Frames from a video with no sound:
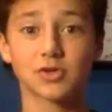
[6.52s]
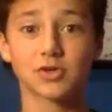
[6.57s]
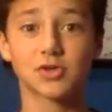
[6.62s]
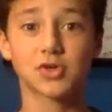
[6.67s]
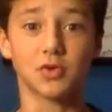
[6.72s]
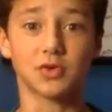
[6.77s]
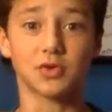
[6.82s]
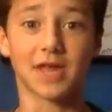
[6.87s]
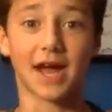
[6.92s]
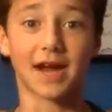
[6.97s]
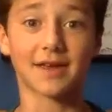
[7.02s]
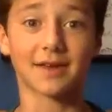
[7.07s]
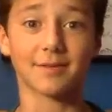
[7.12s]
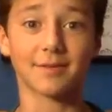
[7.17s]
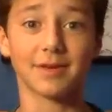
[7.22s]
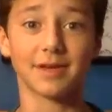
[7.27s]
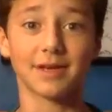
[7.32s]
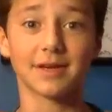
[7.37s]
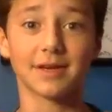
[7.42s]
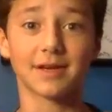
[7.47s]
Shoot, that ain't
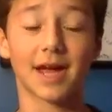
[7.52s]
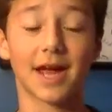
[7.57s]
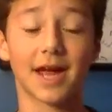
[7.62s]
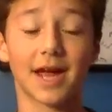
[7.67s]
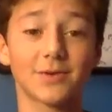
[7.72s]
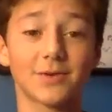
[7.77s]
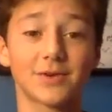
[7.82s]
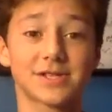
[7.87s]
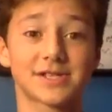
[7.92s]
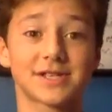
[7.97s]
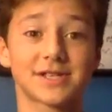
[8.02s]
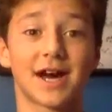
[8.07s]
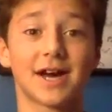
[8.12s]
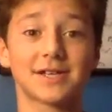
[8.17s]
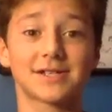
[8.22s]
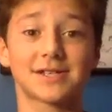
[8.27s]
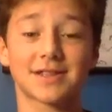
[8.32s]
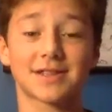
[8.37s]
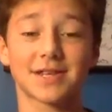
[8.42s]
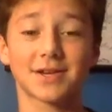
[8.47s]
me. Anyways,
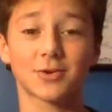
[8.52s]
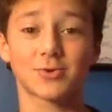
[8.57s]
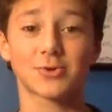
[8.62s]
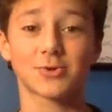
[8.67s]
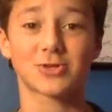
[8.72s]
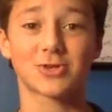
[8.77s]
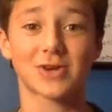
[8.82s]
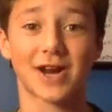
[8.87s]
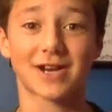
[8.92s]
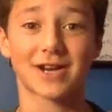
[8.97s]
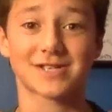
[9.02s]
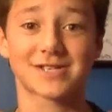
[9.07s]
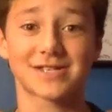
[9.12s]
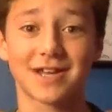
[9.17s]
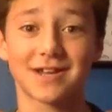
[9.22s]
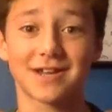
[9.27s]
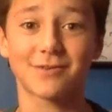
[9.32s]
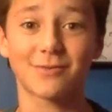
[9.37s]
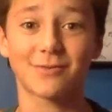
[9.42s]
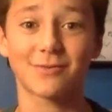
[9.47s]
guys, I think he was trying to
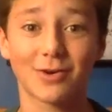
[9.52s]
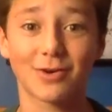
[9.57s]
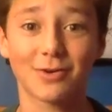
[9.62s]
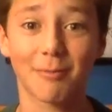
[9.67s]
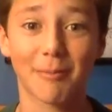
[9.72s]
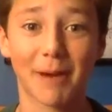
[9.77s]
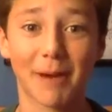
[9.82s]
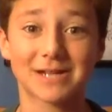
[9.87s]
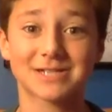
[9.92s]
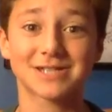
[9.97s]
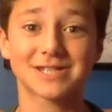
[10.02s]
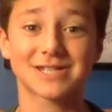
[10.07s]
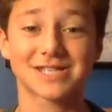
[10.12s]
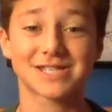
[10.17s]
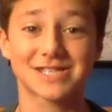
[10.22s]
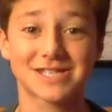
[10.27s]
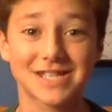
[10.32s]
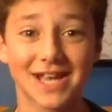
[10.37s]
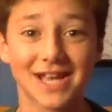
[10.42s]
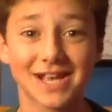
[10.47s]
say, welcome back to the
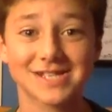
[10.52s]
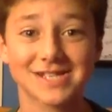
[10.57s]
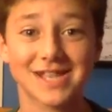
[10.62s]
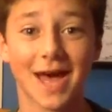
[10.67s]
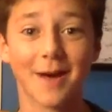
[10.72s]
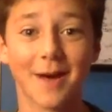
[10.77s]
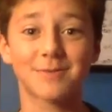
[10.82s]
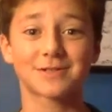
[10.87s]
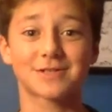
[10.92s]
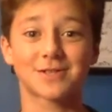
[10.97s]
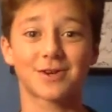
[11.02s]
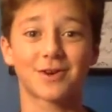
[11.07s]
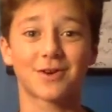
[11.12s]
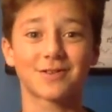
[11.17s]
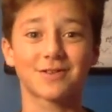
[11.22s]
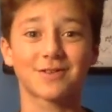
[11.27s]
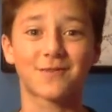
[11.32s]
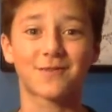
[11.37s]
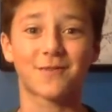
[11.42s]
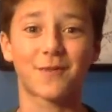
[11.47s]
6th episode
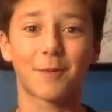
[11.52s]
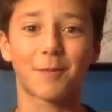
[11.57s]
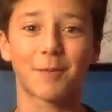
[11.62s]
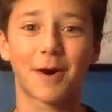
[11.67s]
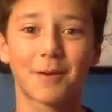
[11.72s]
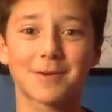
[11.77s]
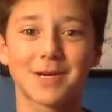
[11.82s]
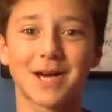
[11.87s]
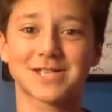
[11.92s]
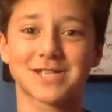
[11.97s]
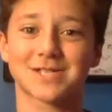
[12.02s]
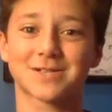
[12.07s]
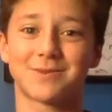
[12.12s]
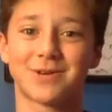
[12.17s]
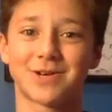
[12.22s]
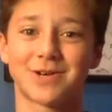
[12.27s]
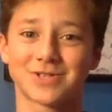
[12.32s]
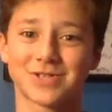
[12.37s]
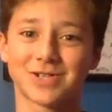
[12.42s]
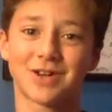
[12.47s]
of the football
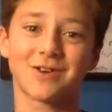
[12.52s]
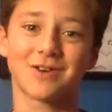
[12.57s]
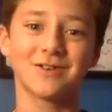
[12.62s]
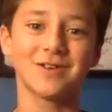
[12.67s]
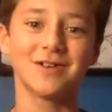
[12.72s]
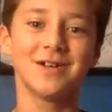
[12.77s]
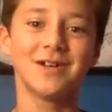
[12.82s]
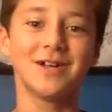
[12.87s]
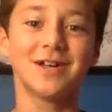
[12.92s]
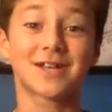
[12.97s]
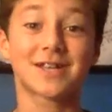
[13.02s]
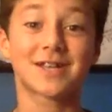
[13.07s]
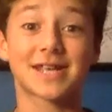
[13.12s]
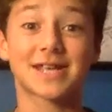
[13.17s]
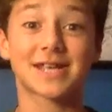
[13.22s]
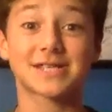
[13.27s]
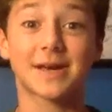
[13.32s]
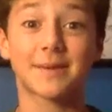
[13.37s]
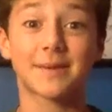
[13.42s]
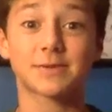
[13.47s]
basketball show.
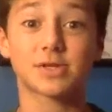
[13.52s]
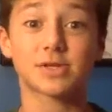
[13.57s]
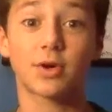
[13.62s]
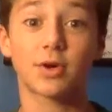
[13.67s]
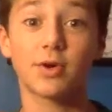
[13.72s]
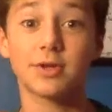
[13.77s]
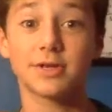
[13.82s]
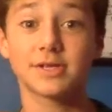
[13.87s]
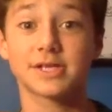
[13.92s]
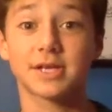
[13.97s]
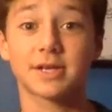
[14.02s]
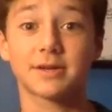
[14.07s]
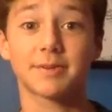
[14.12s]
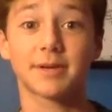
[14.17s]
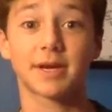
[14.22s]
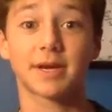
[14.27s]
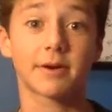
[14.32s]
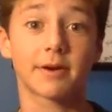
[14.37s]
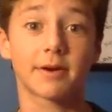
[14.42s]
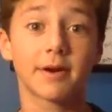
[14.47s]
Today's episode is going to
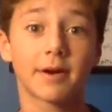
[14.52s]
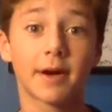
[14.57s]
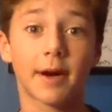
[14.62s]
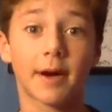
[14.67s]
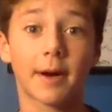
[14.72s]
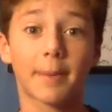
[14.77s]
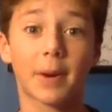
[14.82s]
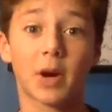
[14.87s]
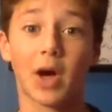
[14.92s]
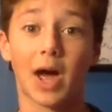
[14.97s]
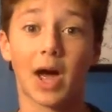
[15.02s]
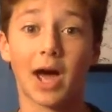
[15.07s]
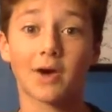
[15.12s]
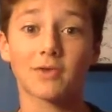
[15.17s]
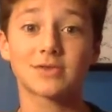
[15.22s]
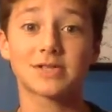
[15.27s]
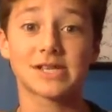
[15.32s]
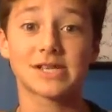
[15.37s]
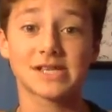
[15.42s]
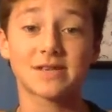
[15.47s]
be about
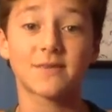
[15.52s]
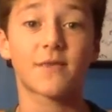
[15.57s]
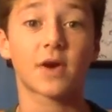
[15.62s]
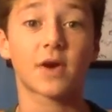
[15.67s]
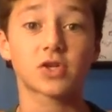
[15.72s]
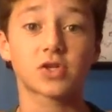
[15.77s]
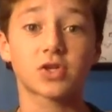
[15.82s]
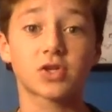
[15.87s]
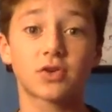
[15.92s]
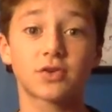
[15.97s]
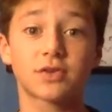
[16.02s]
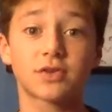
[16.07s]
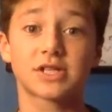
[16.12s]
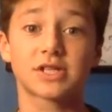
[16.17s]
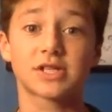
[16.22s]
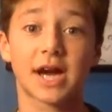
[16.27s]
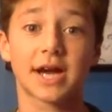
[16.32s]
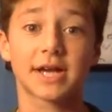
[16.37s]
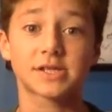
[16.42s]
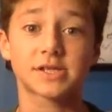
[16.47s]
how dysfunctional the
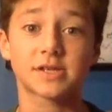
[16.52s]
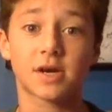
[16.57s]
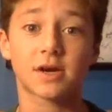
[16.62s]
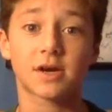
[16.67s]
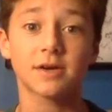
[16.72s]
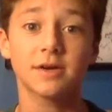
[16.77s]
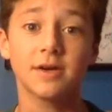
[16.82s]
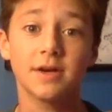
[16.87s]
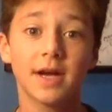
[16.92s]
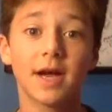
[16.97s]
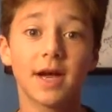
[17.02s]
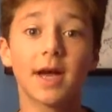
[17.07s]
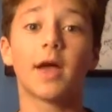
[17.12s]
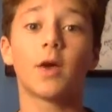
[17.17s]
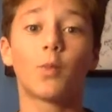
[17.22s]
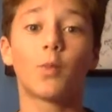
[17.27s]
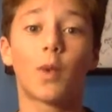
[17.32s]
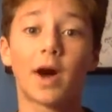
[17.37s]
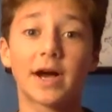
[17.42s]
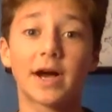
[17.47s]
Giants are
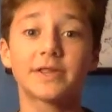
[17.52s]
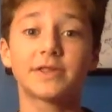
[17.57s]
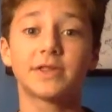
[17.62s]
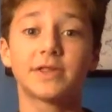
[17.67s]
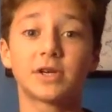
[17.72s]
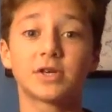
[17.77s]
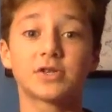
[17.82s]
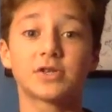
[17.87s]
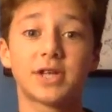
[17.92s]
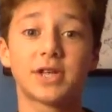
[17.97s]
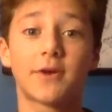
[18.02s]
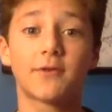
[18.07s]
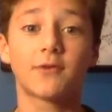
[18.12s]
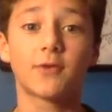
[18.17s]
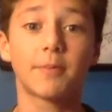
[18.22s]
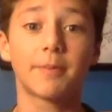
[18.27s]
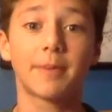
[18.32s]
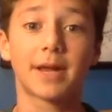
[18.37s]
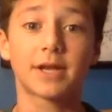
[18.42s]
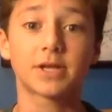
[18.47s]
and why their
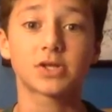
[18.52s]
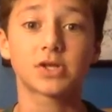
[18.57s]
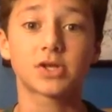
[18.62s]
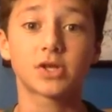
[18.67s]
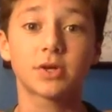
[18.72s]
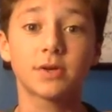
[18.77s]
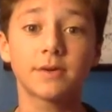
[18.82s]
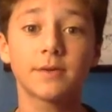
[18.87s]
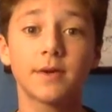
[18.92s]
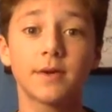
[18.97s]
general manager,